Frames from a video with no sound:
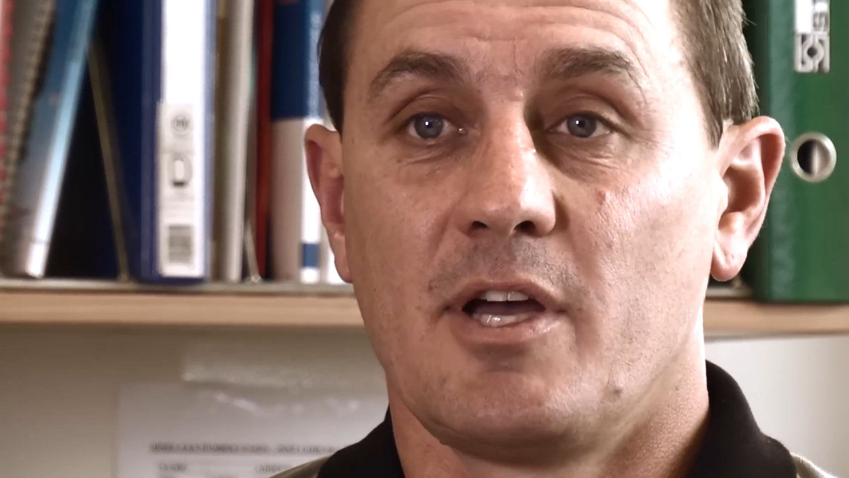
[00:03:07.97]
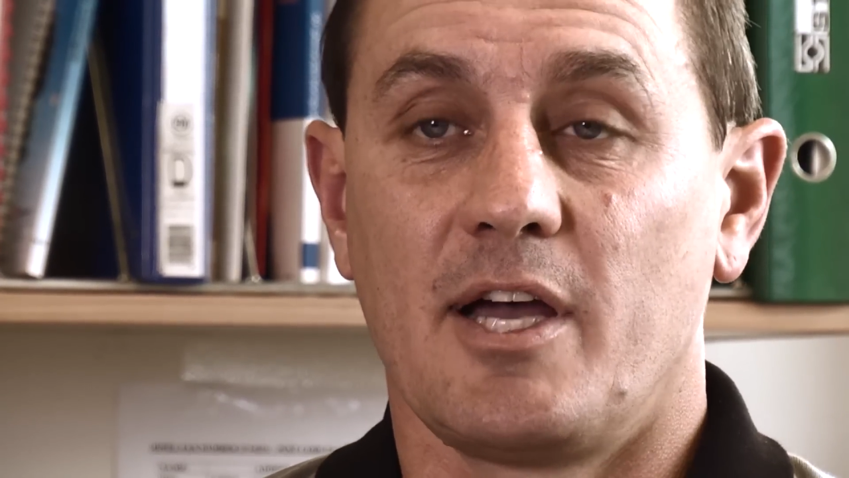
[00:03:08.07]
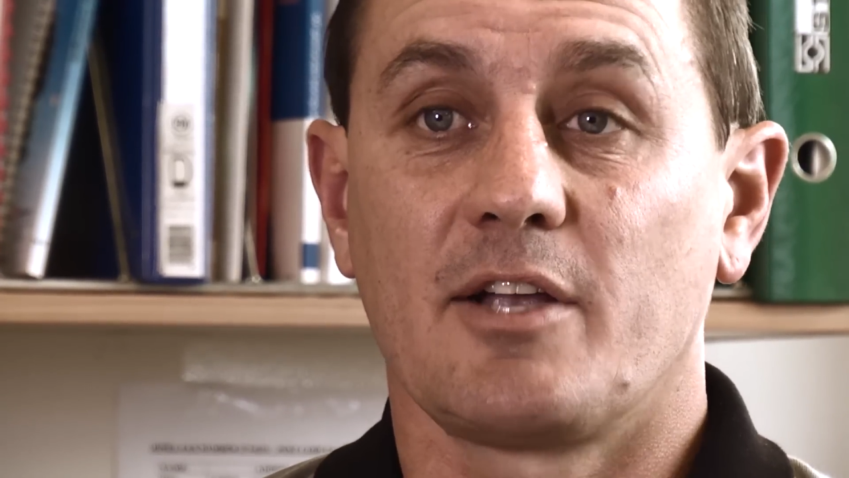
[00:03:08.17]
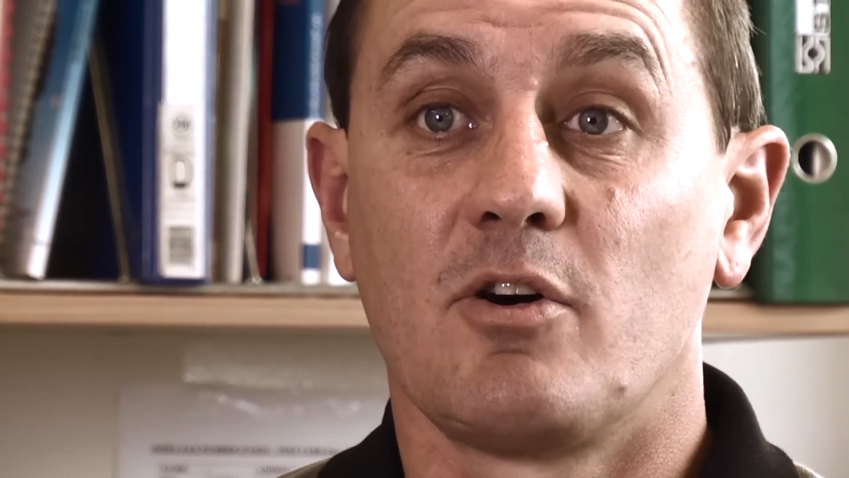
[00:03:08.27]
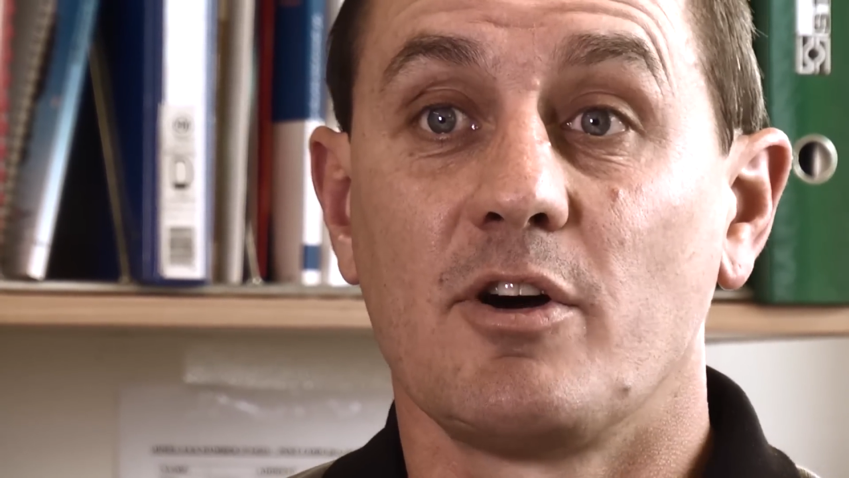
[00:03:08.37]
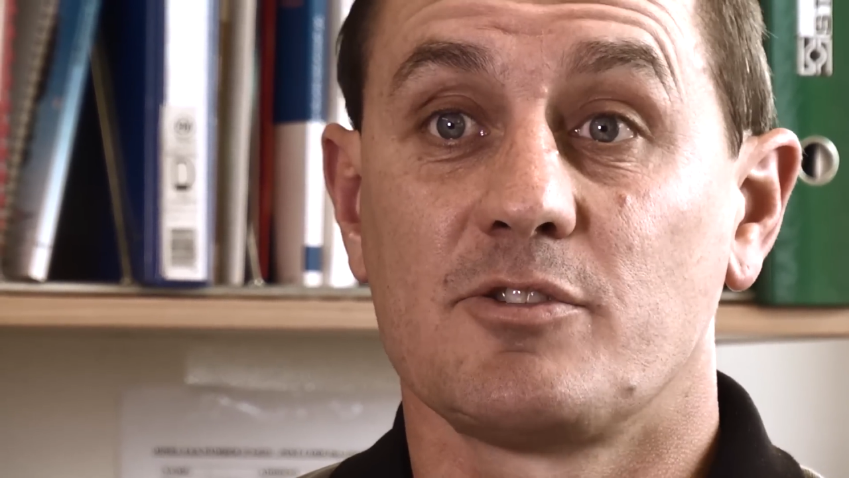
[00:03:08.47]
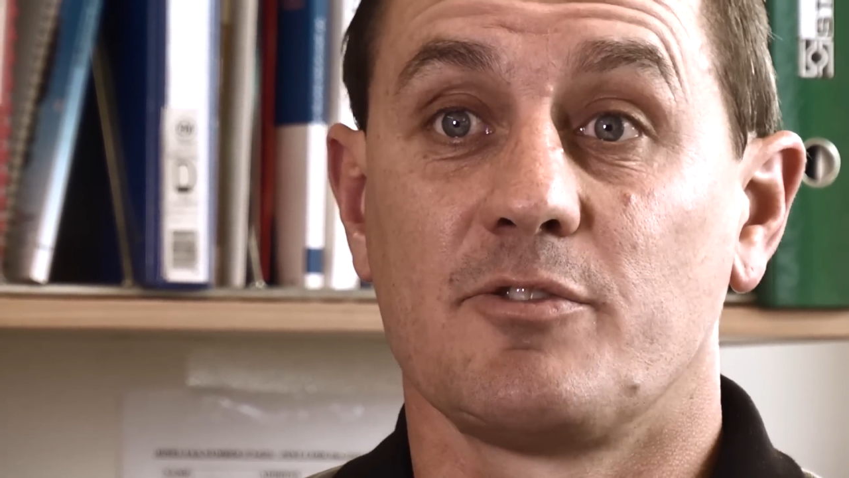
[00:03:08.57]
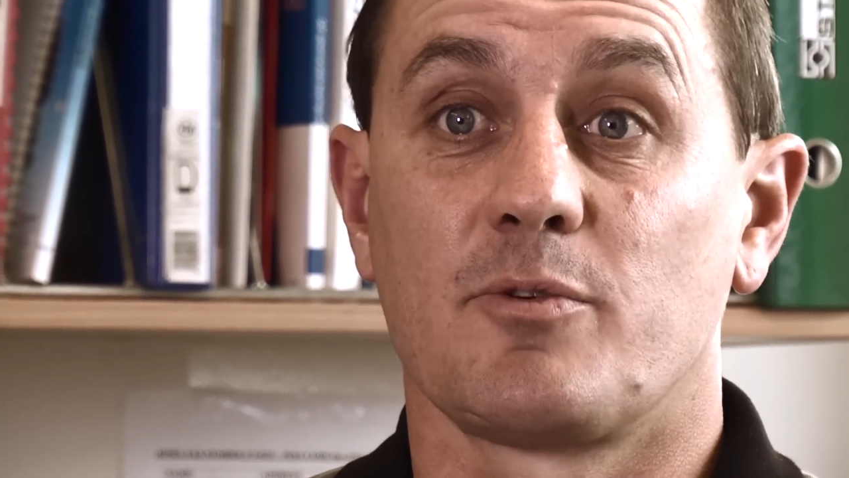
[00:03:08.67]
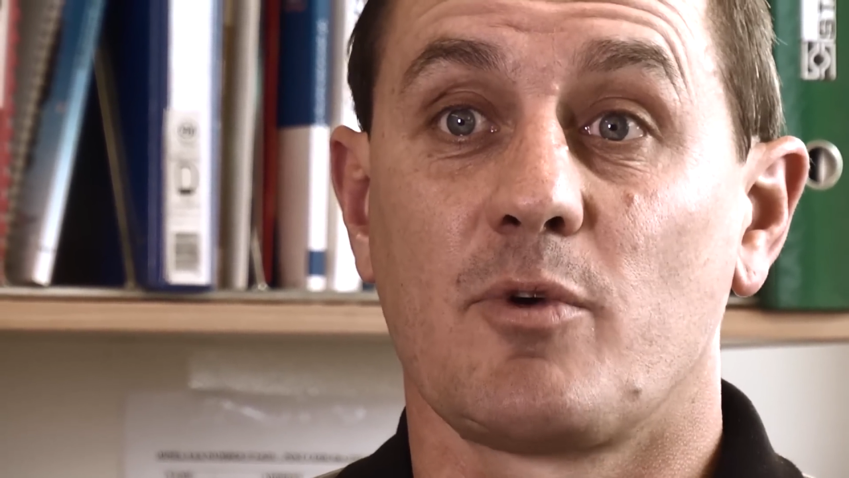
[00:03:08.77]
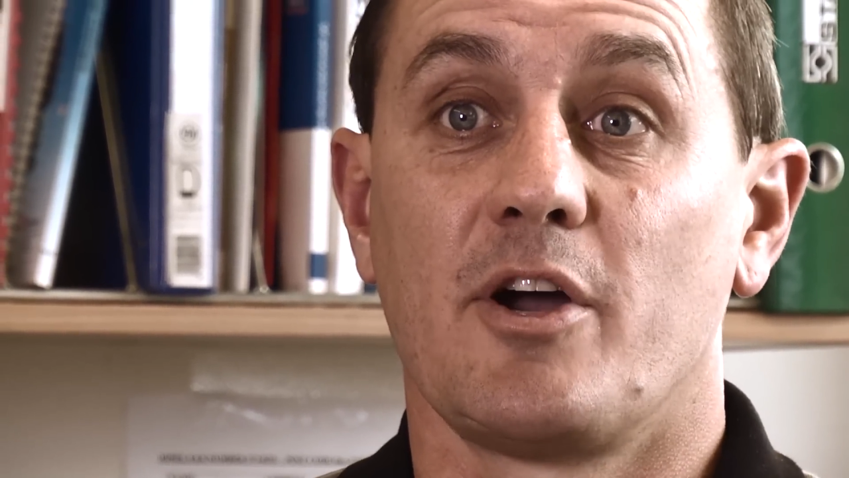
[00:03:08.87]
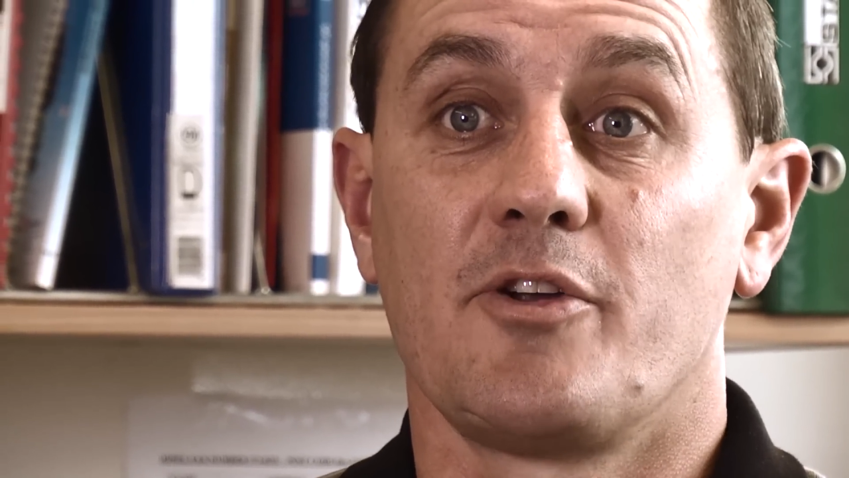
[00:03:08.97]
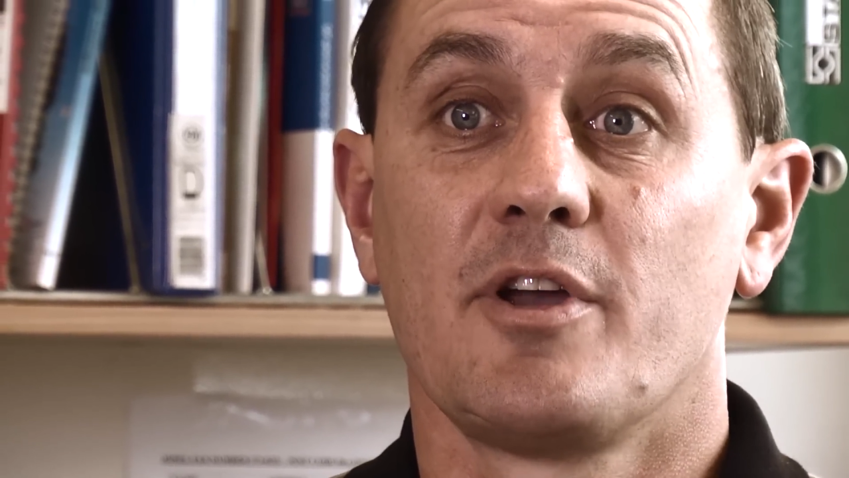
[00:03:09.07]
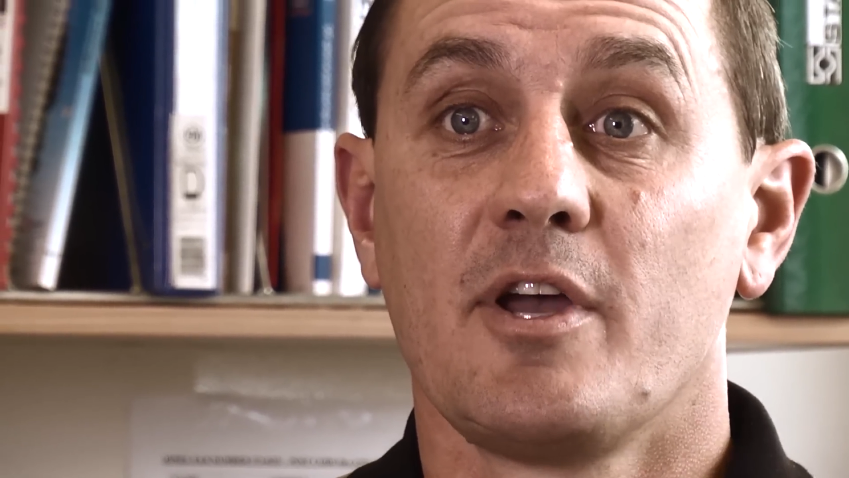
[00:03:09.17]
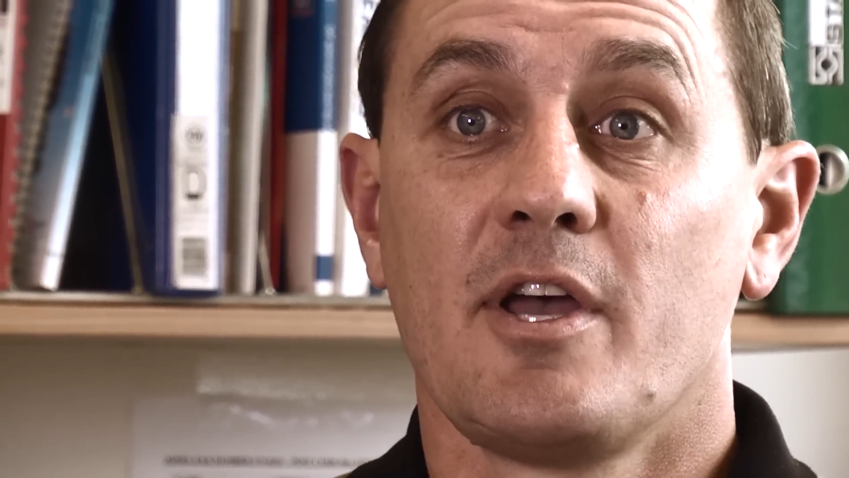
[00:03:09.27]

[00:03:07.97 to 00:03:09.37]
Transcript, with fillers: uh, guys on the road.